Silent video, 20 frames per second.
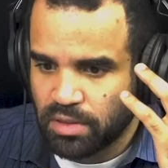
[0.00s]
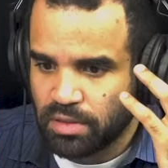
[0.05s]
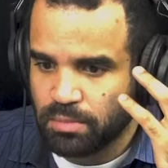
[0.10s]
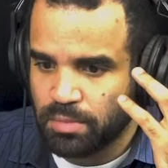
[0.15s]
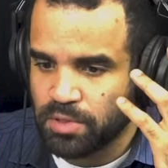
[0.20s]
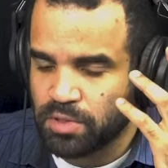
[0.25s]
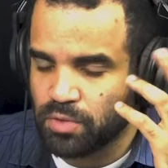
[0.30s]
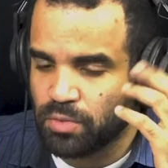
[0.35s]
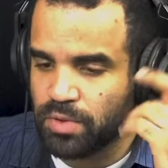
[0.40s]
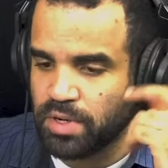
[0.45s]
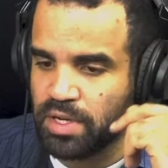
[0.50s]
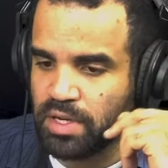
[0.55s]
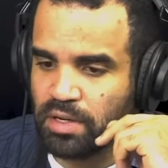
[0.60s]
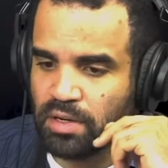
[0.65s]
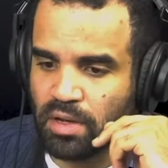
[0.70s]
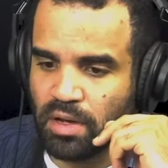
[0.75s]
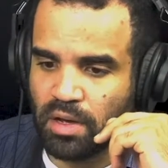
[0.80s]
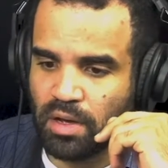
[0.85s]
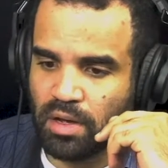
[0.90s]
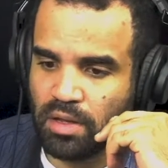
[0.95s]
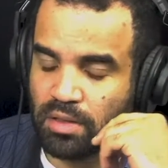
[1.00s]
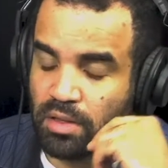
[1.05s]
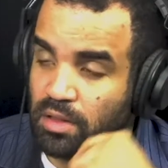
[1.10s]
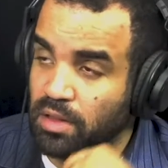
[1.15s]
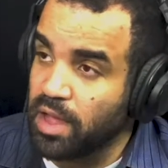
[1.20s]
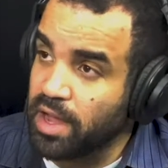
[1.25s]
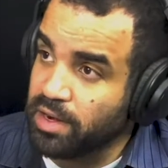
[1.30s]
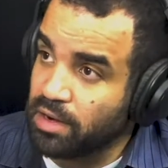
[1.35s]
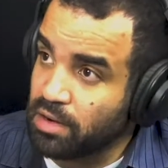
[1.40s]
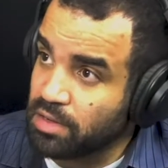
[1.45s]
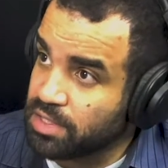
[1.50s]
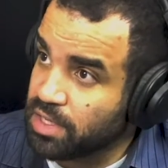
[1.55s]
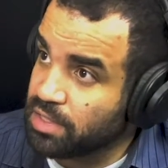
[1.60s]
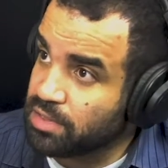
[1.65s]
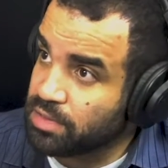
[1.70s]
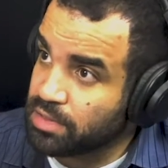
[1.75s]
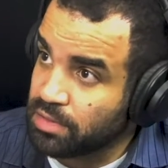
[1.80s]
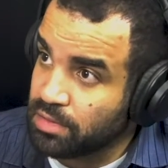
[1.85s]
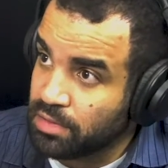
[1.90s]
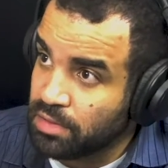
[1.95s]
with between uh, the lidar
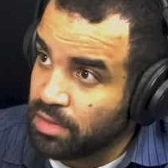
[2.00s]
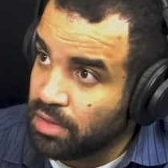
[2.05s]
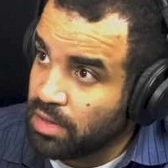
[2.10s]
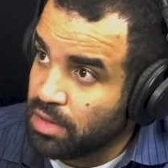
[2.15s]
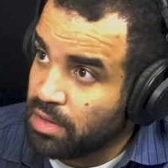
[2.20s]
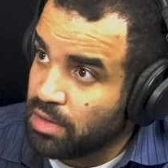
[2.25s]
sensor